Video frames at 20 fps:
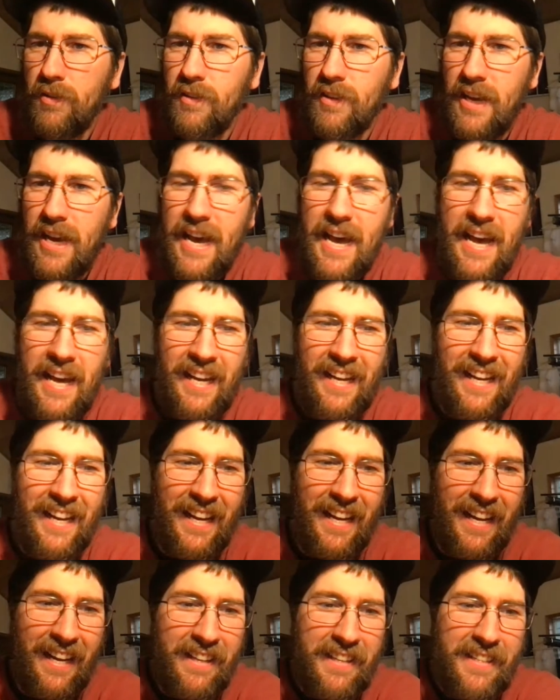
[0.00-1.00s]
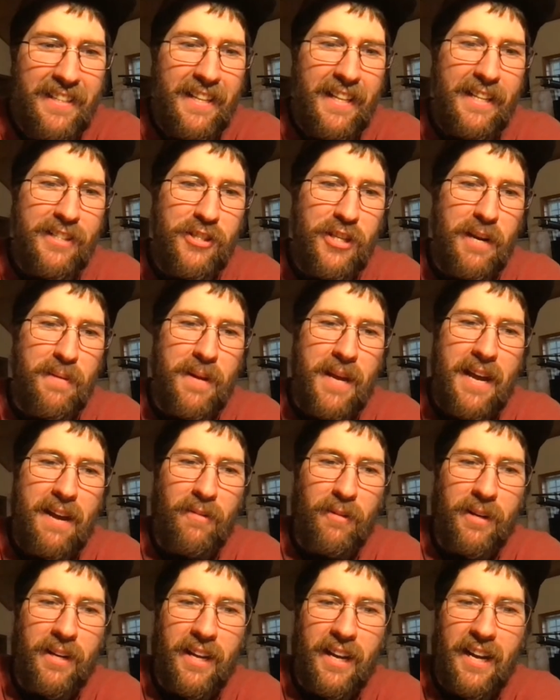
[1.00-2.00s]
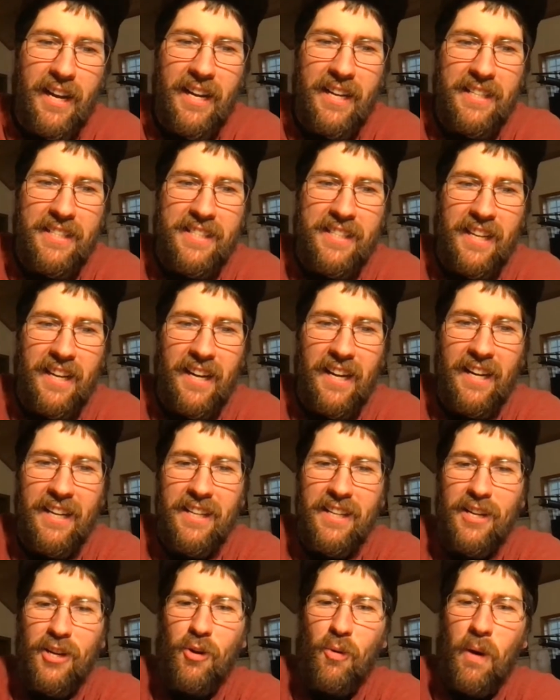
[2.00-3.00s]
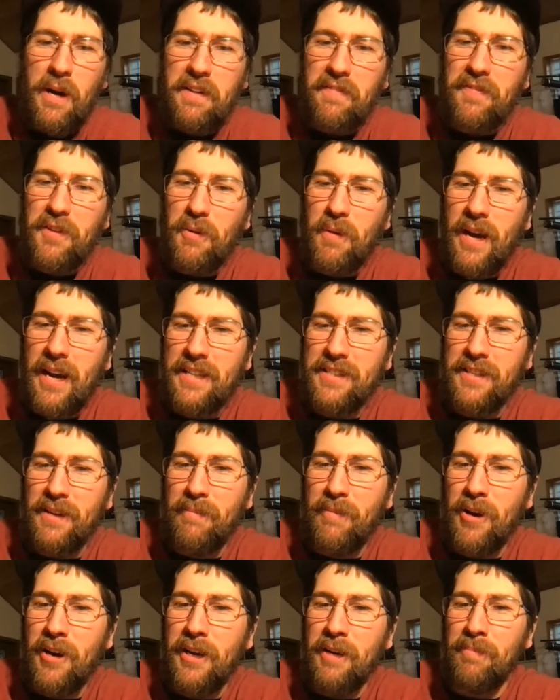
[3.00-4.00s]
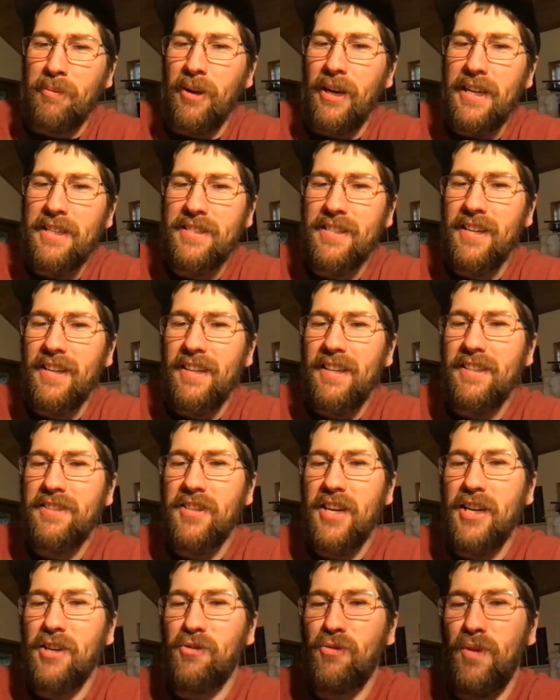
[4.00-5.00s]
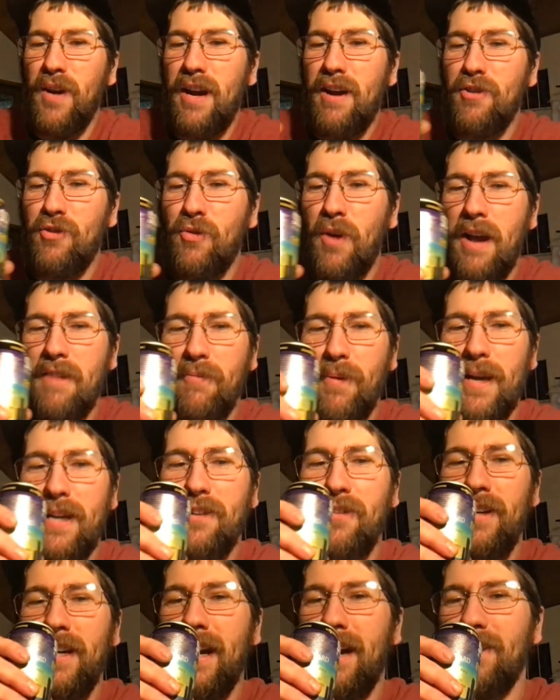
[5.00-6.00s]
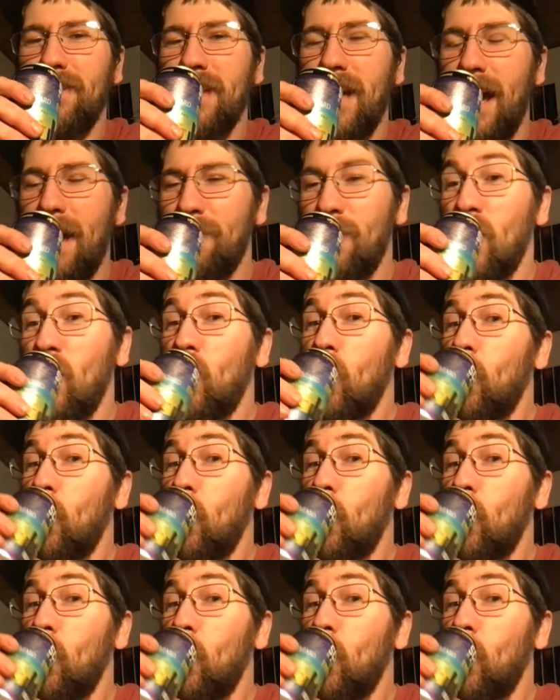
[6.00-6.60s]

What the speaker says: That Jamie Atwood guy has quite a few ads on Marketplace. It's like driveway cleanout time.